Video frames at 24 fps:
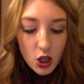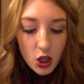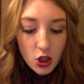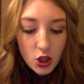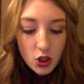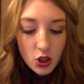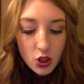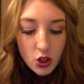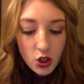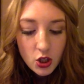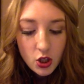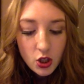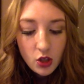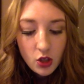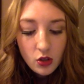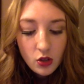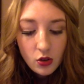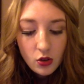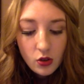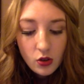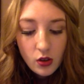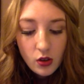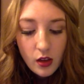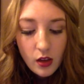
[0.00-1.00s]
do
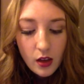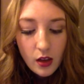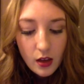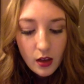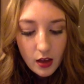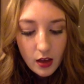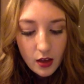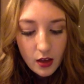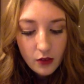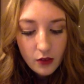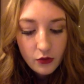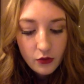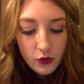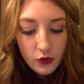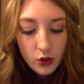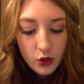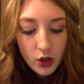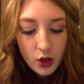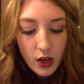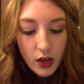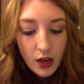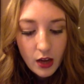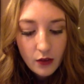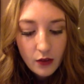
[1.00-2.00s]
you ever
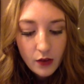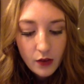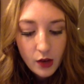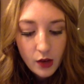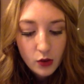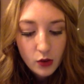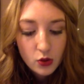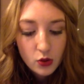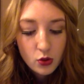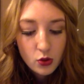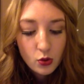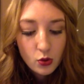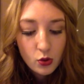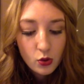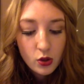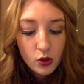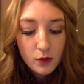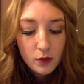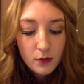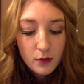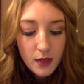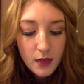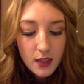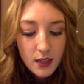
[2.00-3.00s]
have outdoor
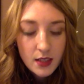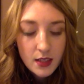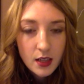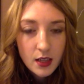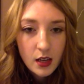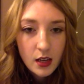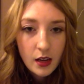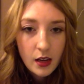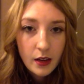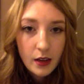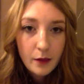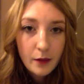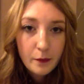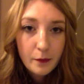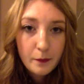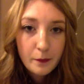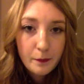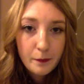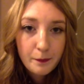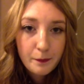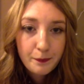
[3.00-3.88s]
me time?